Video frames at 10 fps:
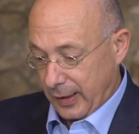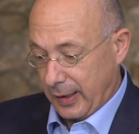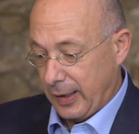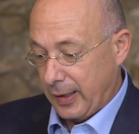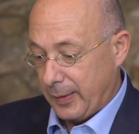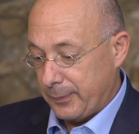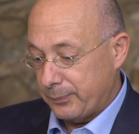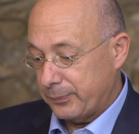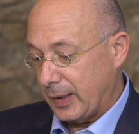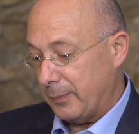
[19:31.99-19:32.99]

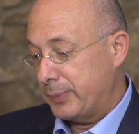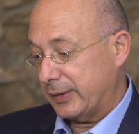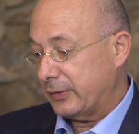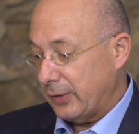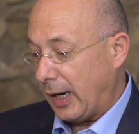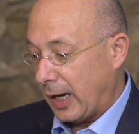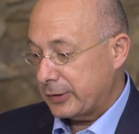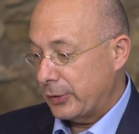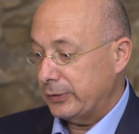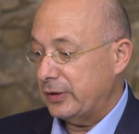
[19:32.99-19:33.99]
but are
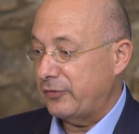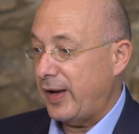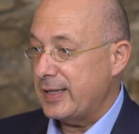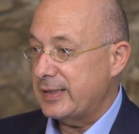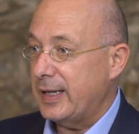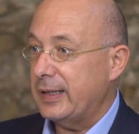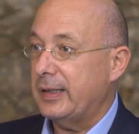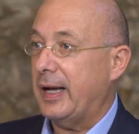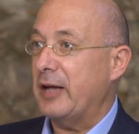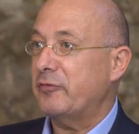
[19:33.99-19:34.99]

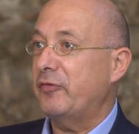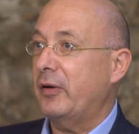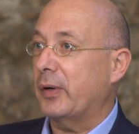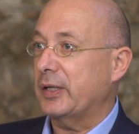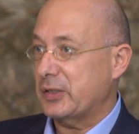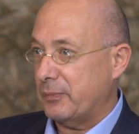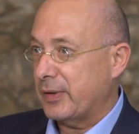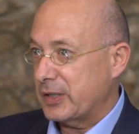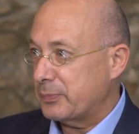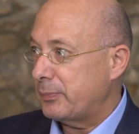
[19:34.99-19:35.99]
cultivating everything
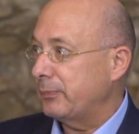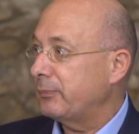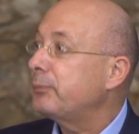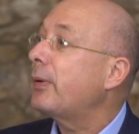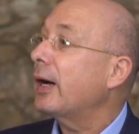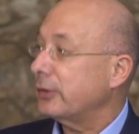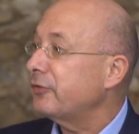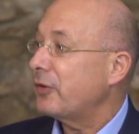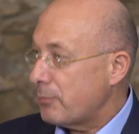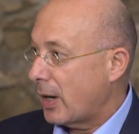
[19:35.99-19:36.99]
what's part
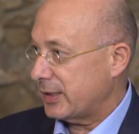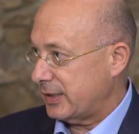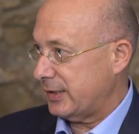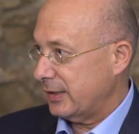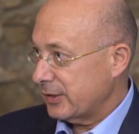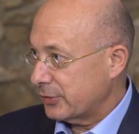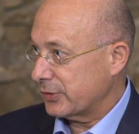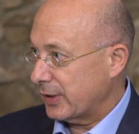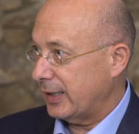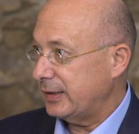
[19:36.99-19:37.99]
of a mass
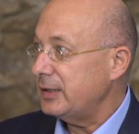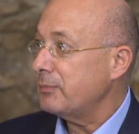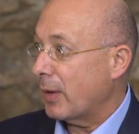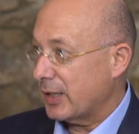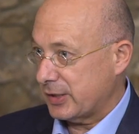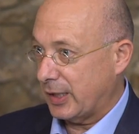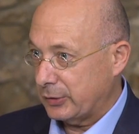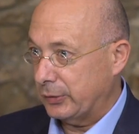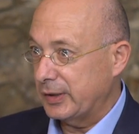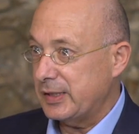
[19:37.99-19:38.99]
society, mass
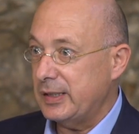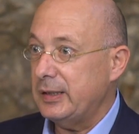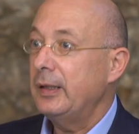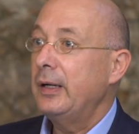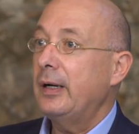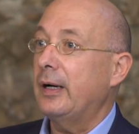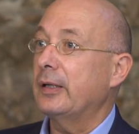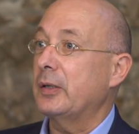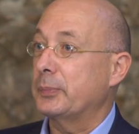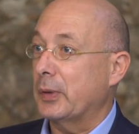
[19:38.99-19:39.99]
psychology,
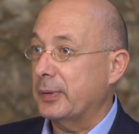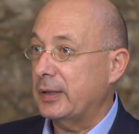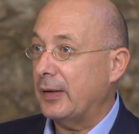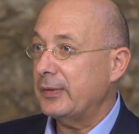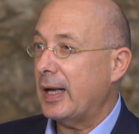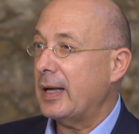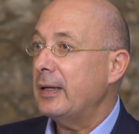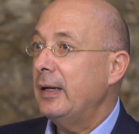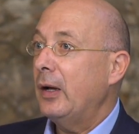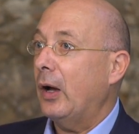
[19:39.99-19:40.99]
the propaganda,